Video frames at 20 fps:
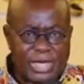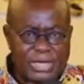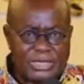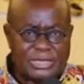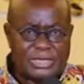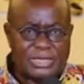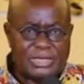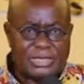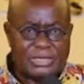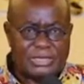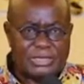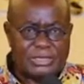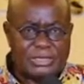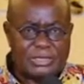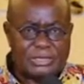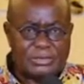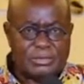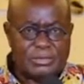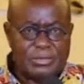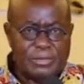
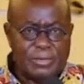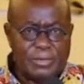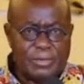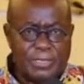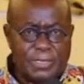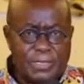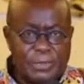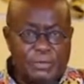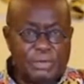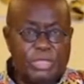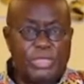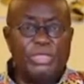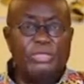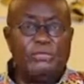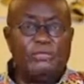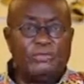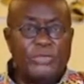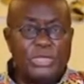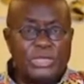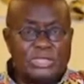vaccines
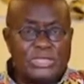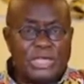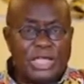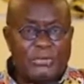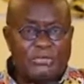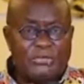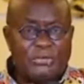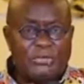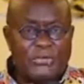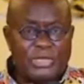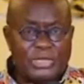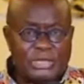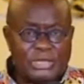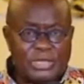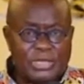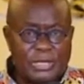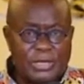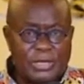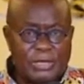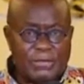within the first half of
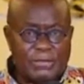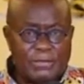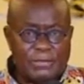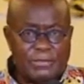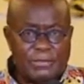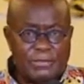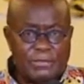this year,